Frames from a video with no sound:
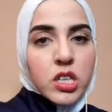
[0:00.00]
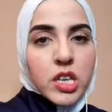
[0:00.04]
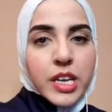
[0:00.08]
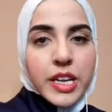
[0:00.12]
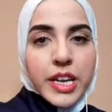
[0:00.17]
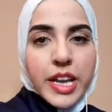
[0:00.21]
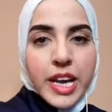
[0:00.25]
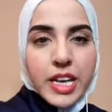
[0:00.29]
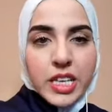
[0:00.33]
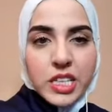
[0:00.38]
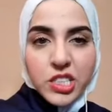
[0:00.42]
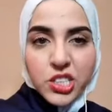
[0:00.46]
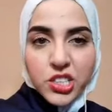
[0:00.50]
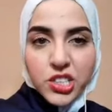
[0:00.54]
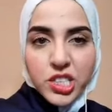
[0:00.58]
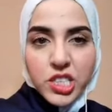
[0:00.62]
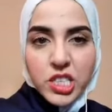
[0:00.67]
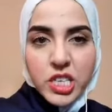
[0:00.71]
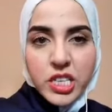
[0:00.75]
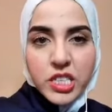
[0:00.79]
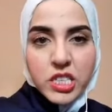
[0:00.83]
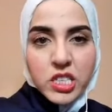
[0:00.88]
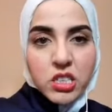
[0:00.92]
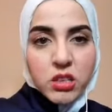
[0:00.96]
done
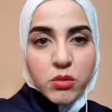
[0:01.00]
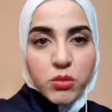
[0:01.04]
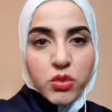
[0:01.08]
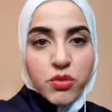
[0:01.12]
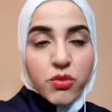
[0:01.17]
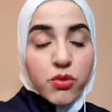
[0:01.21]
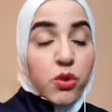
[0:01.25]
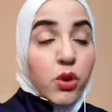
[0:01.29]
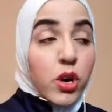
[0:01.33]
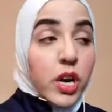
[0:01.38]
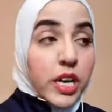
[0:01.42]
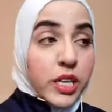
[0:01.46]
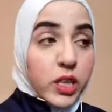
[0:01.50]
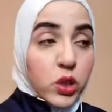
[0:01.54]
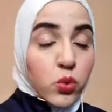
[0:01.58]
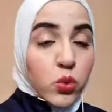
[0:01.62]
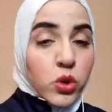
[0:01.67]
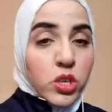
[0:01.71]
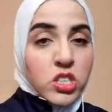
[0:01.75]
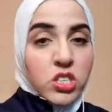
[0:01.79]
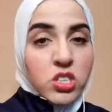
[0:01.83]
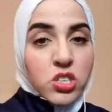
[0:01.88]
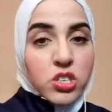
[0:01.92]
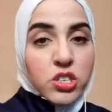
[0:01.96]
exercising before and you
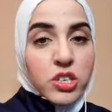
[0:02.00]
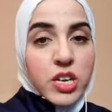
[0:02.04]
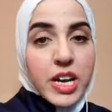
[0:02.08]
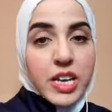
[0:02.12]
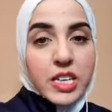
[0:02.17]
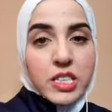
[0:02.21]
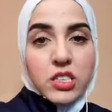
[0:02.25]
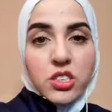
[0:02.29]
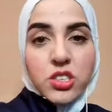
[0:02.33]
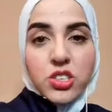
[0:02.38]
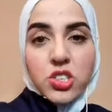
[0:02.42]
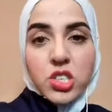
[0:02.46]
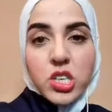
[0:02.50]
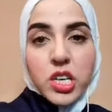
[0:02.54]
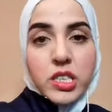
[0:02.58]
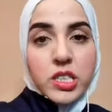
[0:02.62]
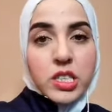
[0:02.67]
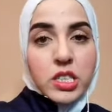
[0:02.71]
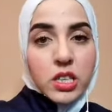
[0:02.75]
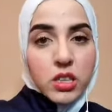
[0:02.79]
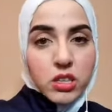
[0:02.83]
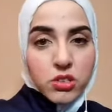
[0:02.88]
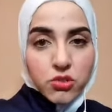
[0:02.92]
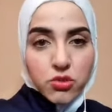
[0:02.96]
want to start
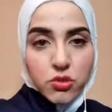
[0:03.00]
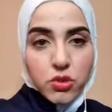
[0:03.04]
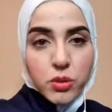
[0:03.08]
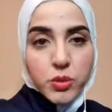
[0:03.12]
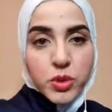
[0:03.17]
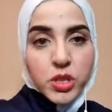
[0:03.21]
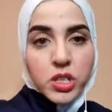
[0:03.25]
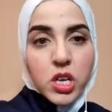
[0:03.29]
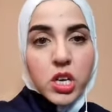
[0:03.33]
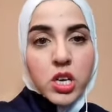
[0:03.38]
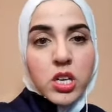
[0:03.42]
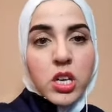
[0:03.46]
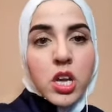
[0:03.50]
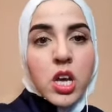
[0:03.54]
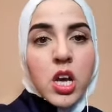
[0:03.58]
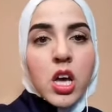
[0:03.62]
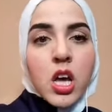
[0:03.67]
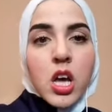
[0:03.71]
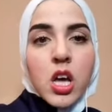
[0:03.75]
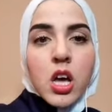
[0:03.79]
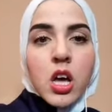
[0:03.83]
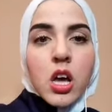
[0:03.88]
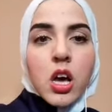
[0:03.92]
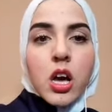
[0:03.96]
exercising this ramadan
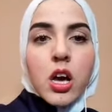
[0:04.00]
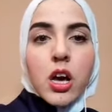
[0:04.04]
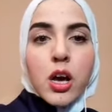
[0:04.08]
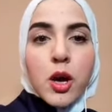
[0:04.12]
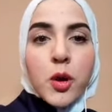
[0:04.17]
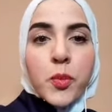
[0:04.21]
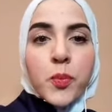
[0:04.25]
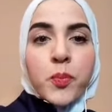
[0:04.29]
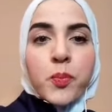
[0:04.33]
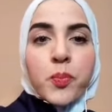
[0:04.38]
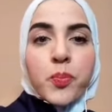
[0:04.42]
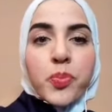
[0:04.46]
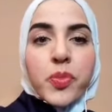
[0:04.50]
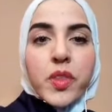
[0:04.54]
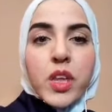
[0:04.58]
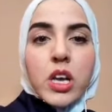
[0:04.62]
um,